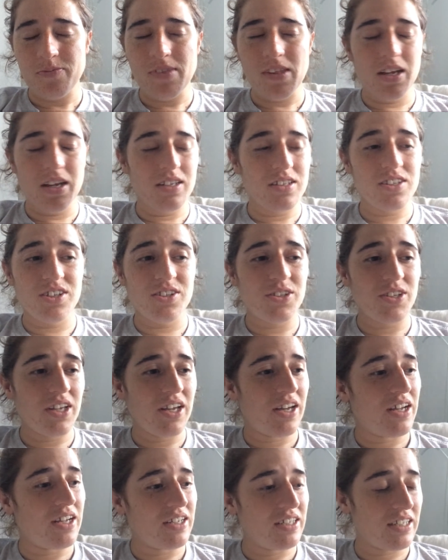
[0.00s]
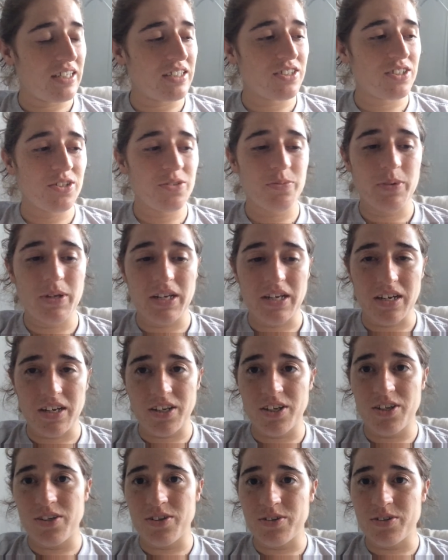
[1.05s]
It has not been a
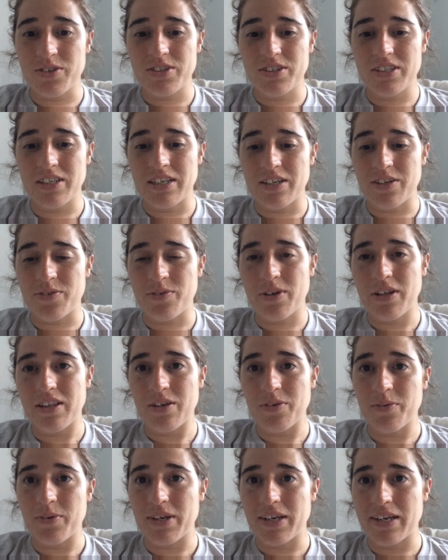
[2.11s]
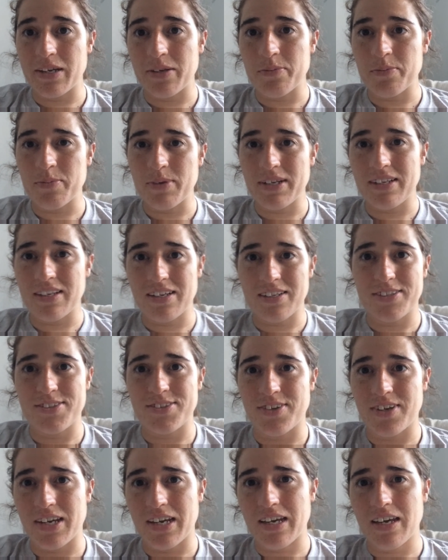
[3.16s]
huge reading weekend, but that's
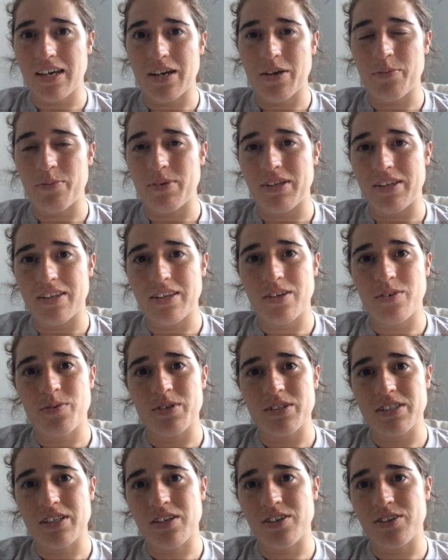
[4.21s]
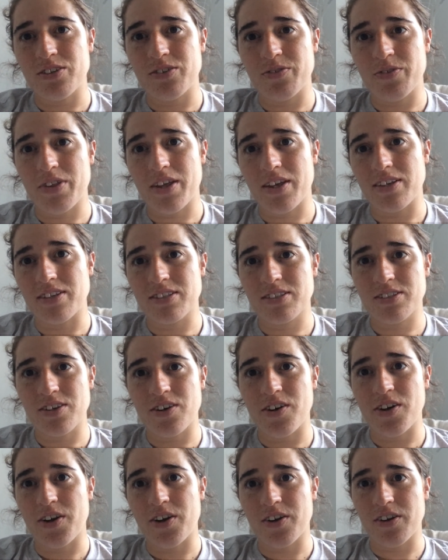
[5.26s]
okay. I mean, there was a lot of things
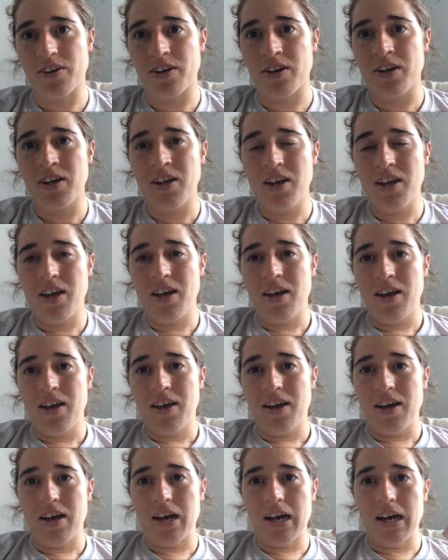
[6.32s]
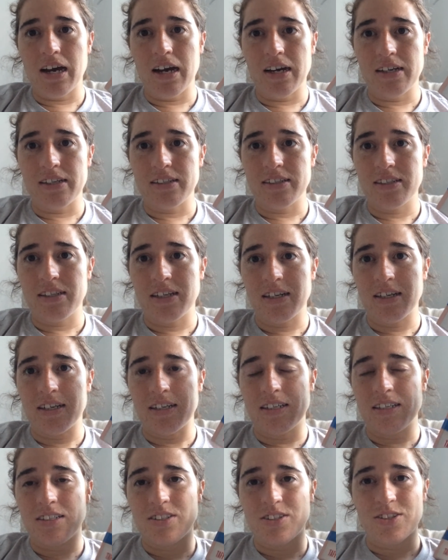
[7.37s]
going on, and
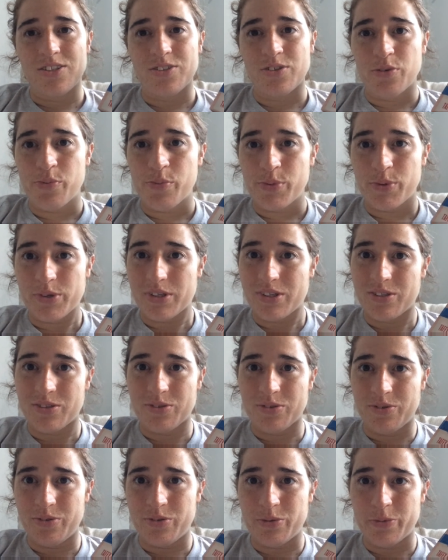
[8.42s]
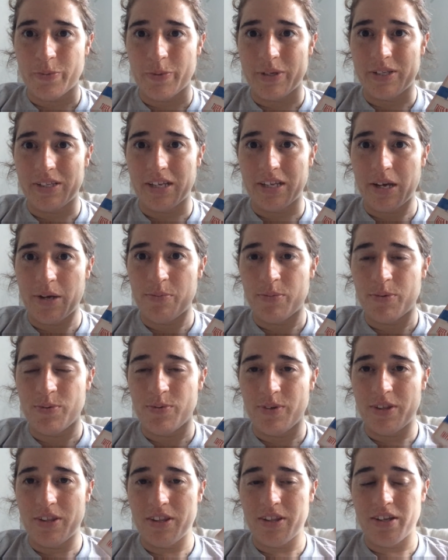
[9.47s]
it's also important to spend time
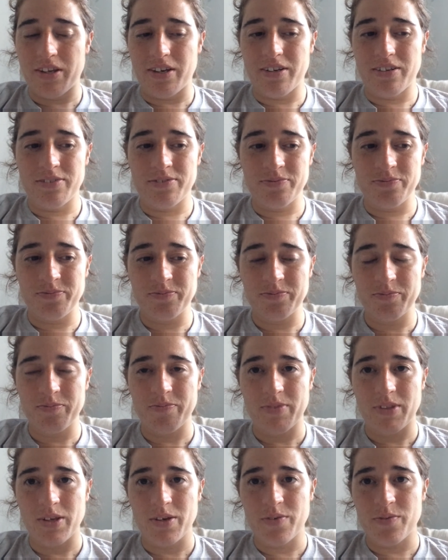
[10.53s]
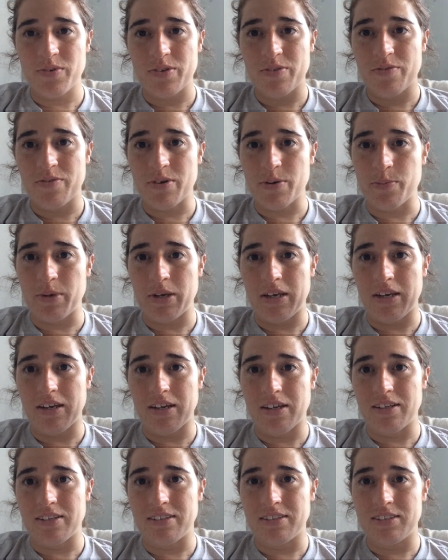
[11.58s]
with family
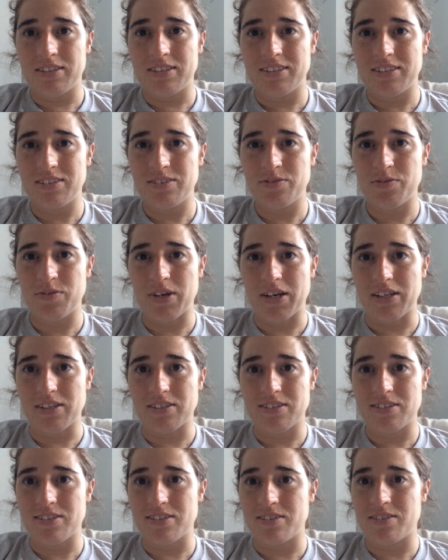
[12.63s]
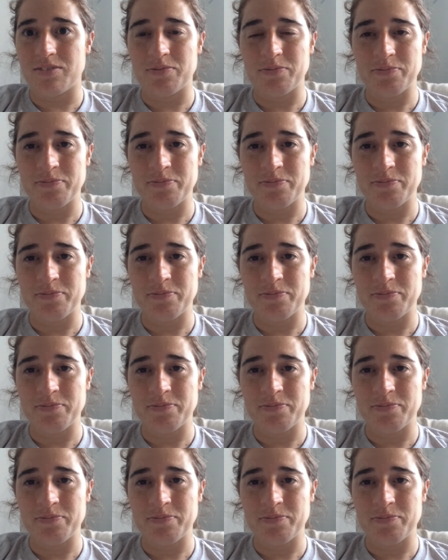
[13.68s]
and friends and